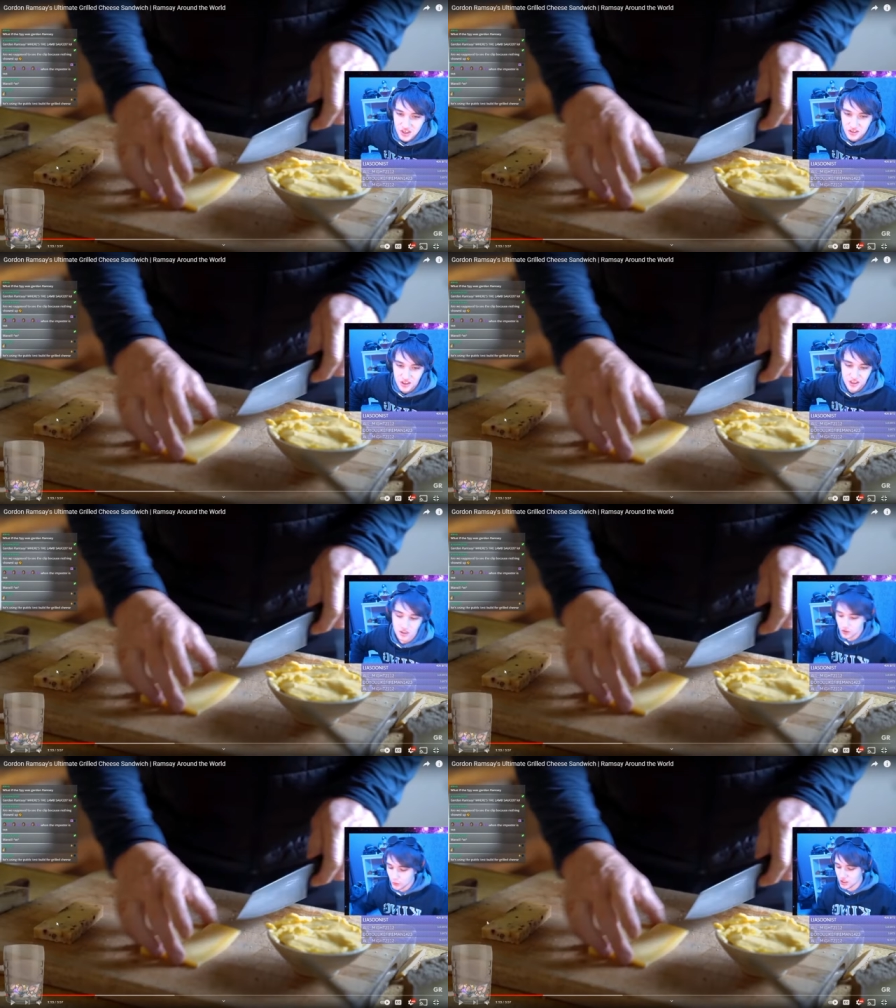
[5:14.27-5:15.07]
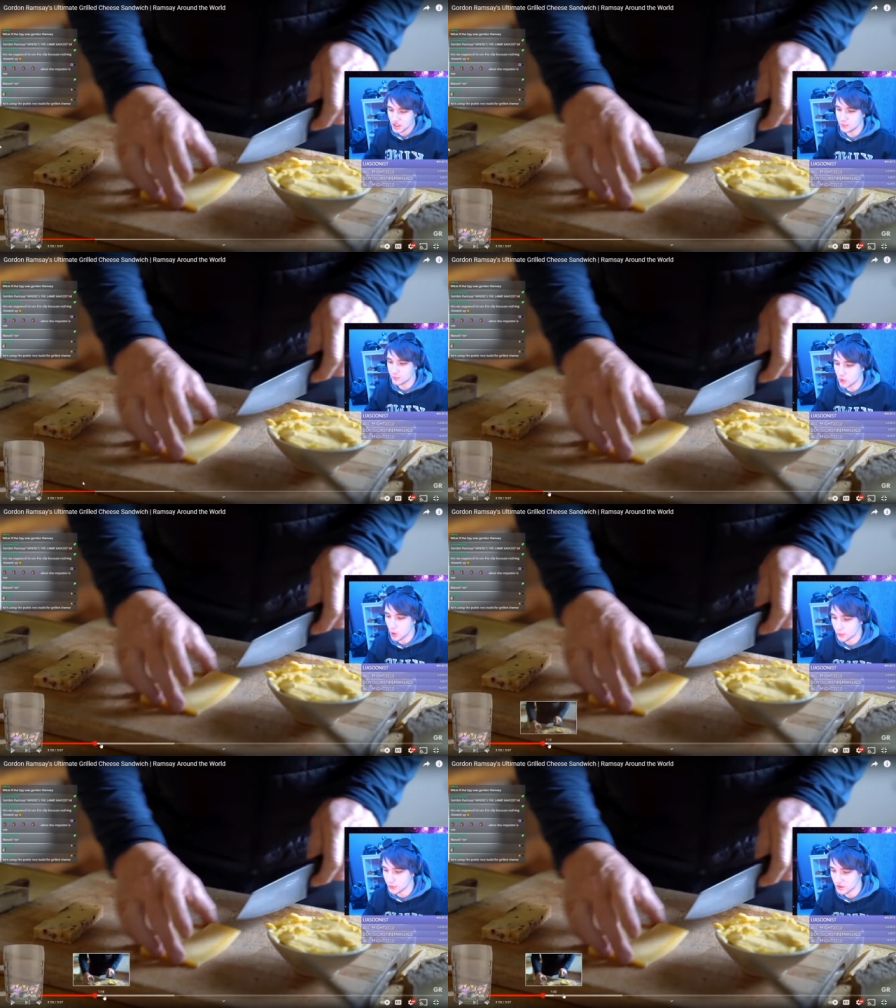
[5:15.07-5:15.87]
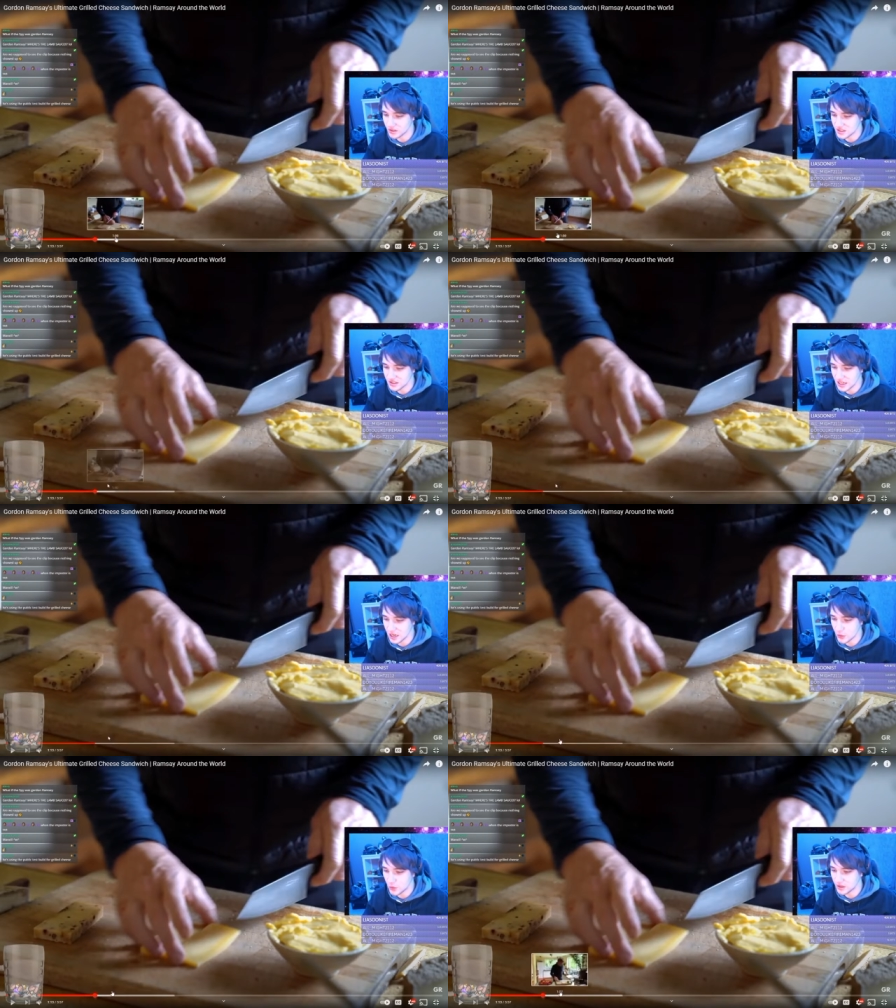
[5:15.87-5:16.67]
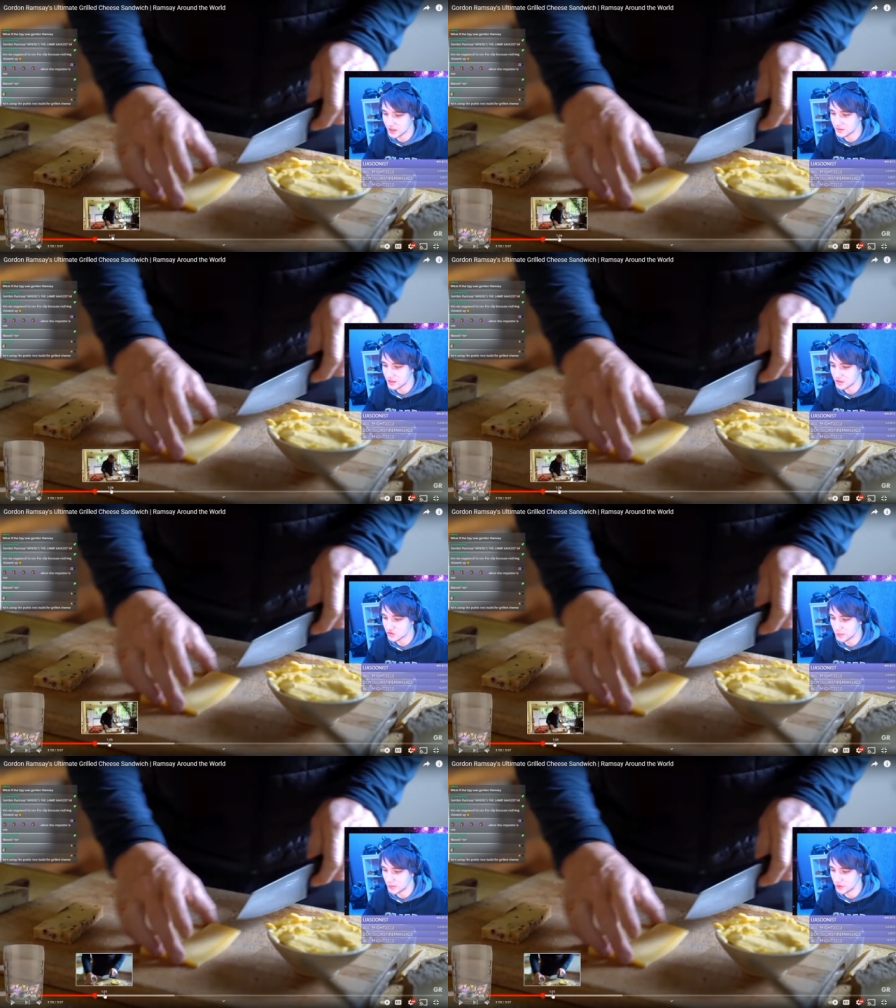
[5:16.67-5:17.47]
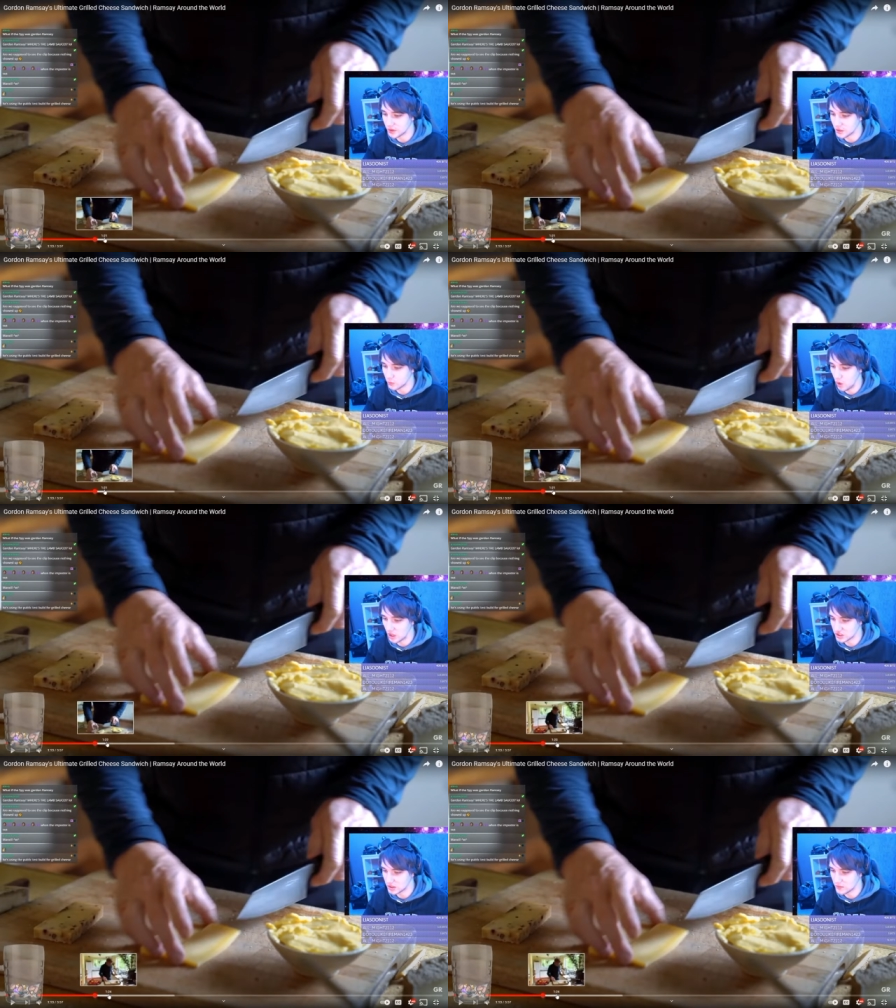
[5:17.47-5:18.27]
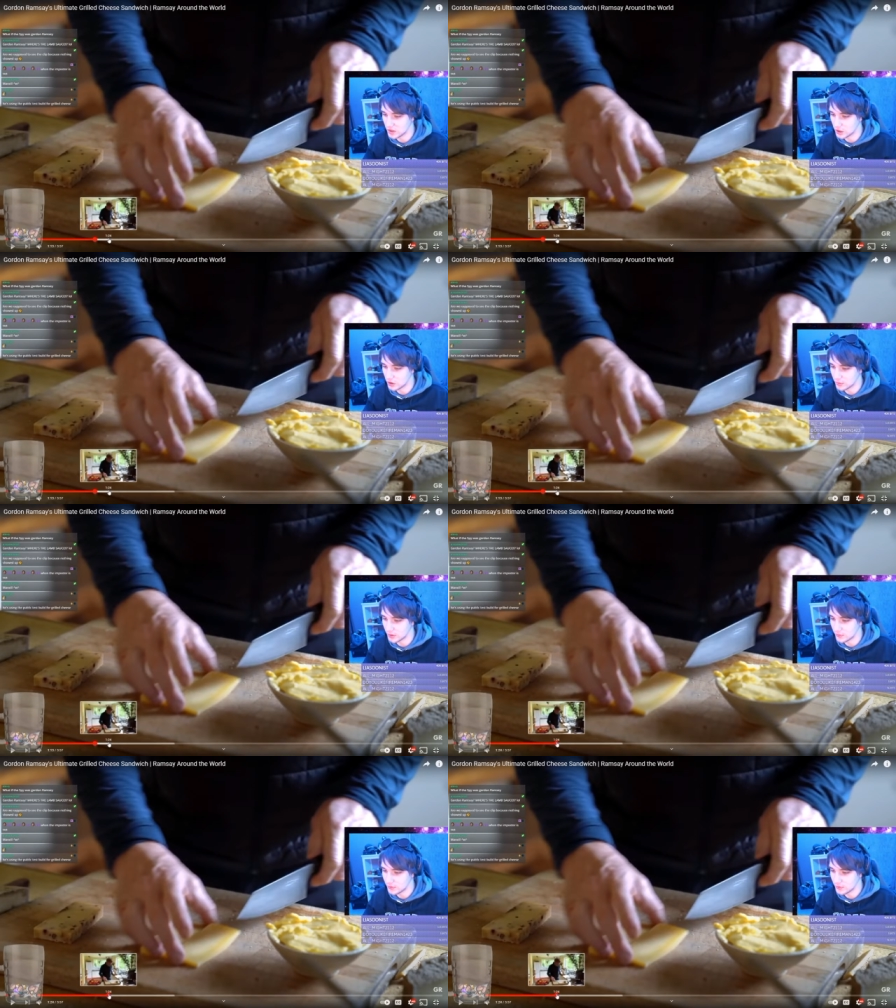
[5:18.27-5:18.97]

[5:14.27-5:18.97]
Like, so I'm gonna keep going through this, because I don't want to, like, get in trouble for, like, watching the video, but,